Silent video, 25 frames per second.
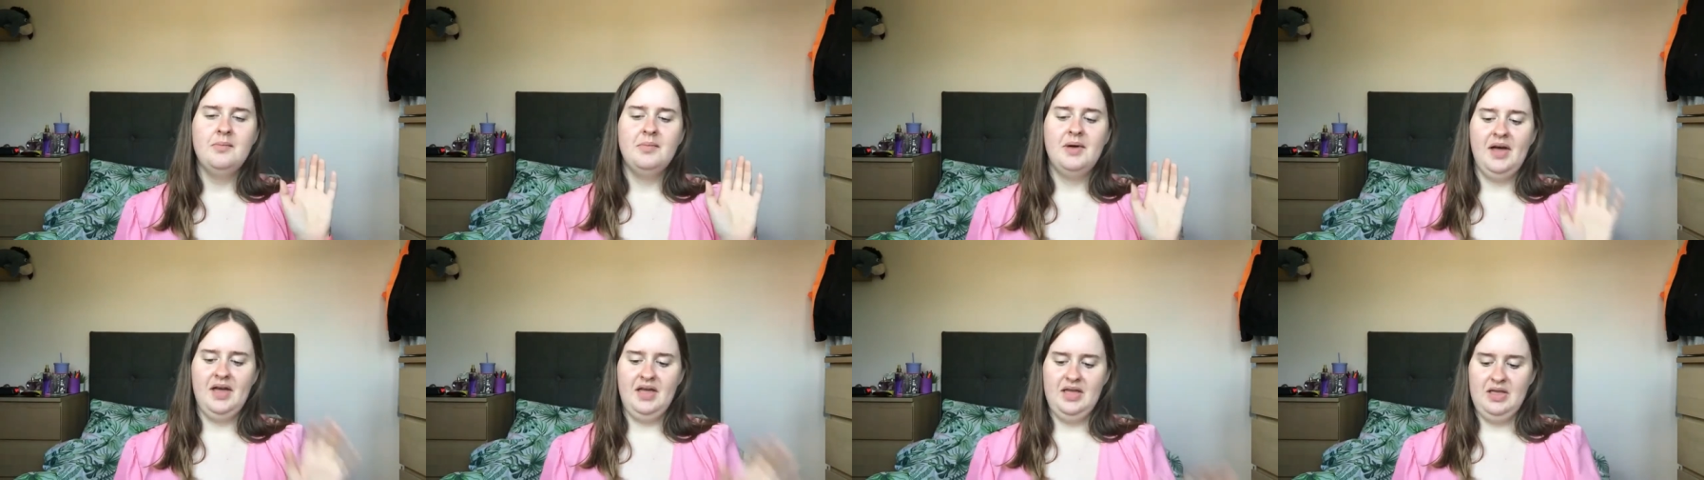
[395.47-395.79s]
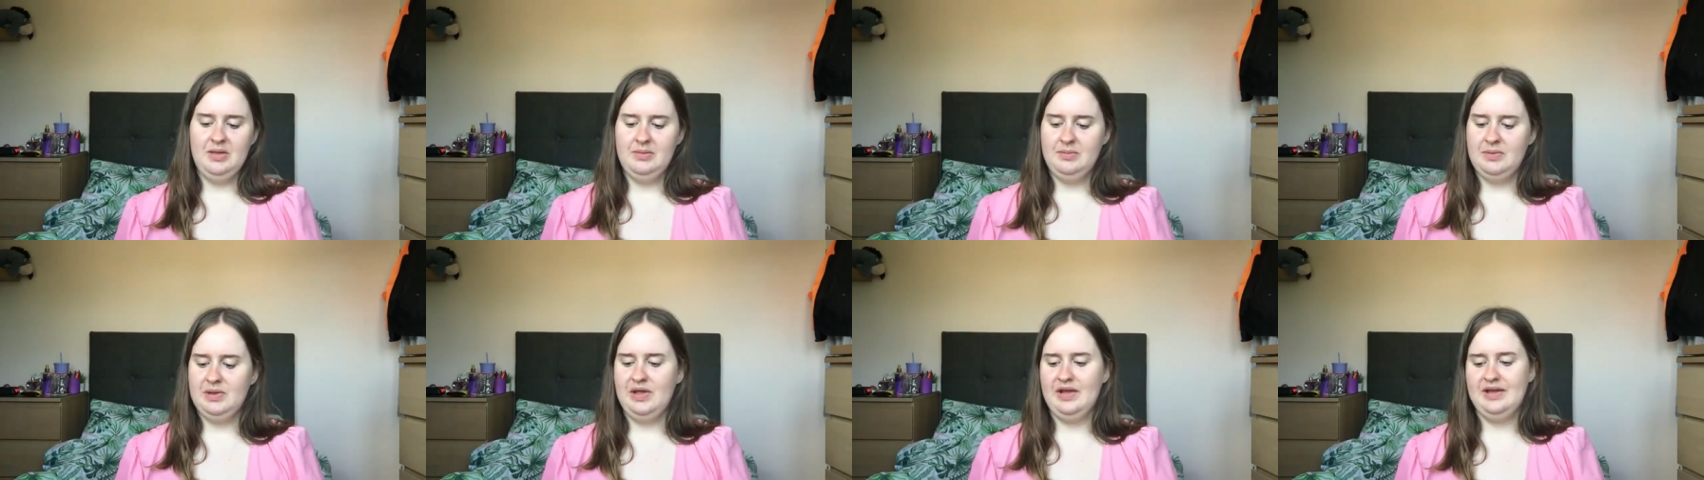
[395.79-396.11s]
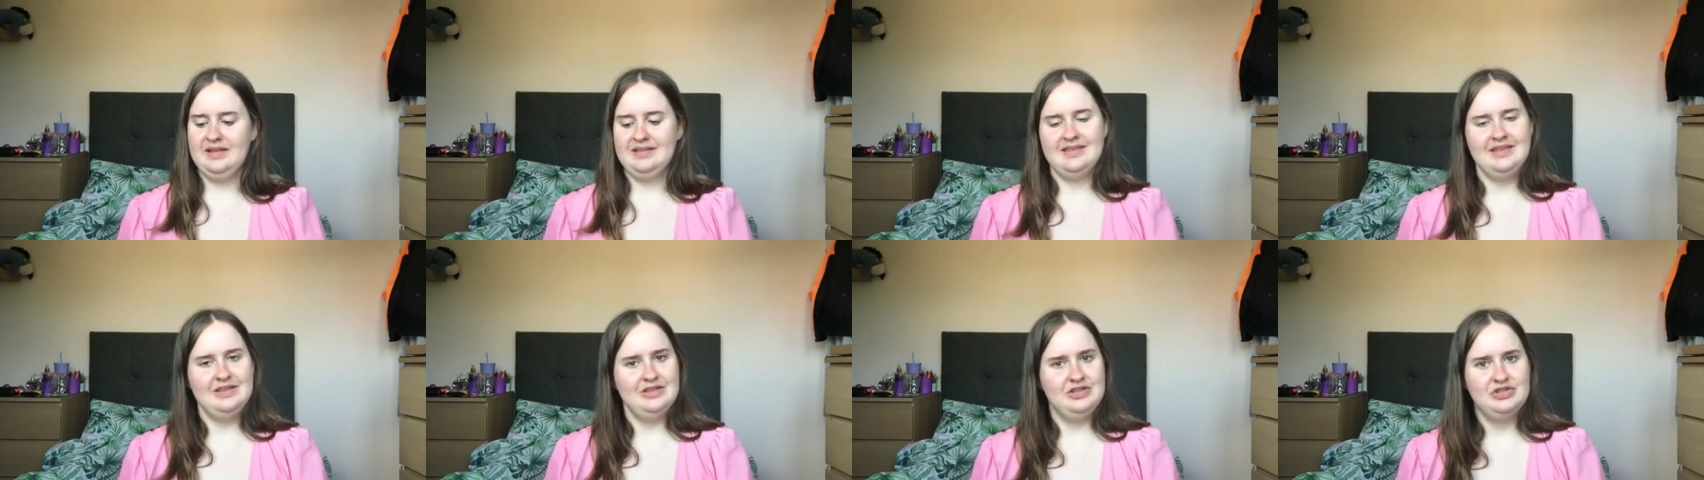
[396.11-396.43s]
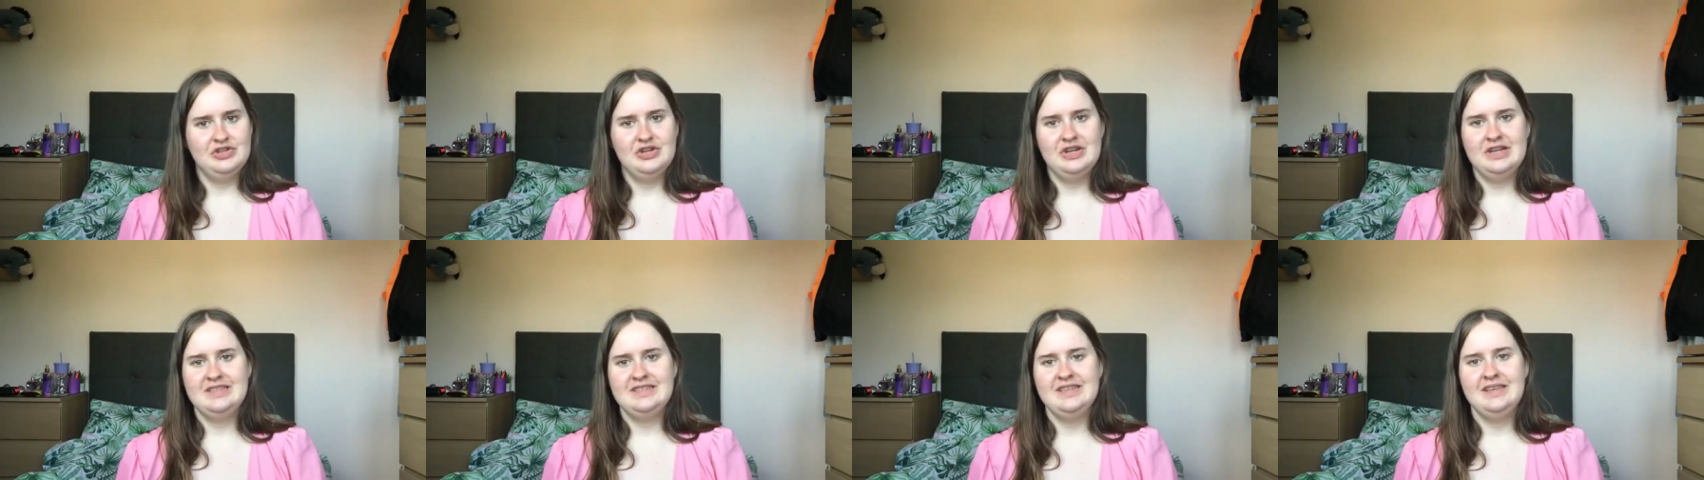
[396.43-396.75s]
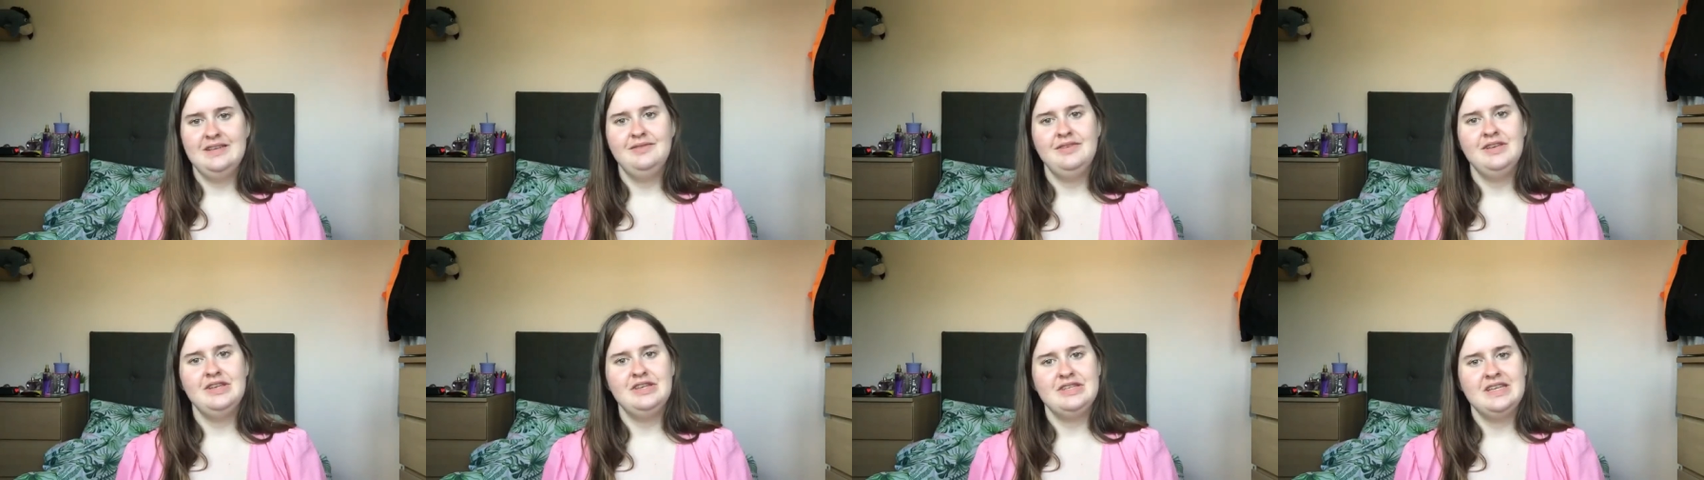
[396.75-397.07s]
But I hope you guys enjoyed.
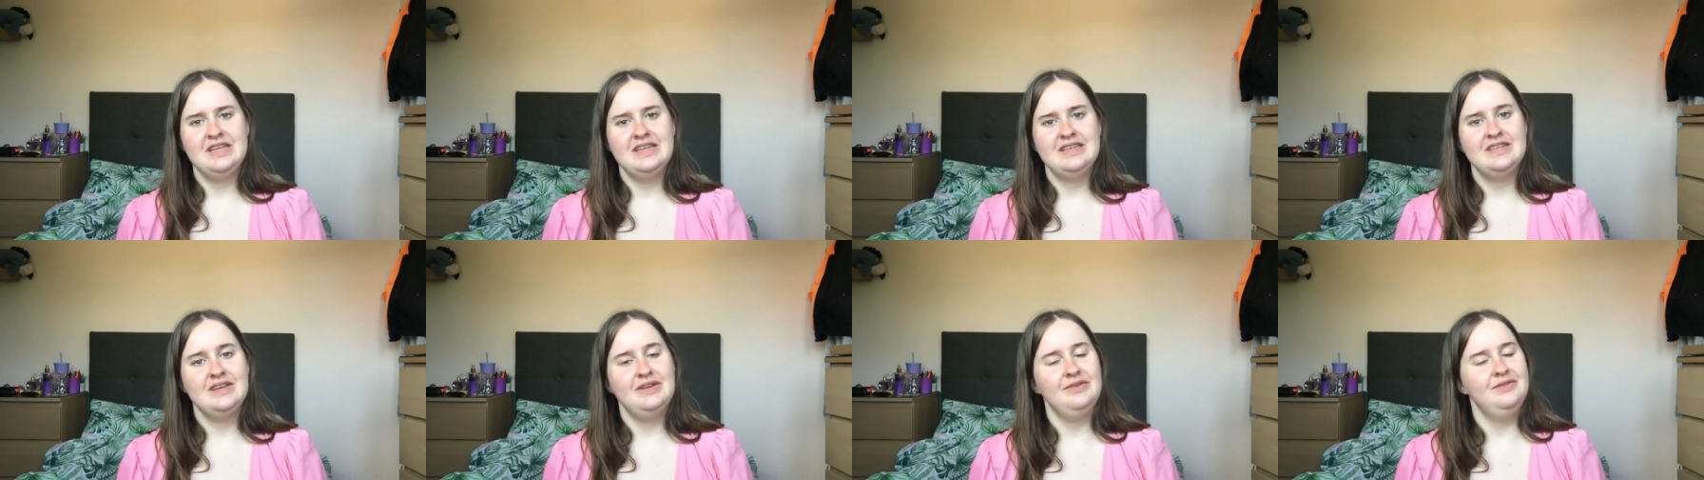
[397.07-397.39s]
If you did,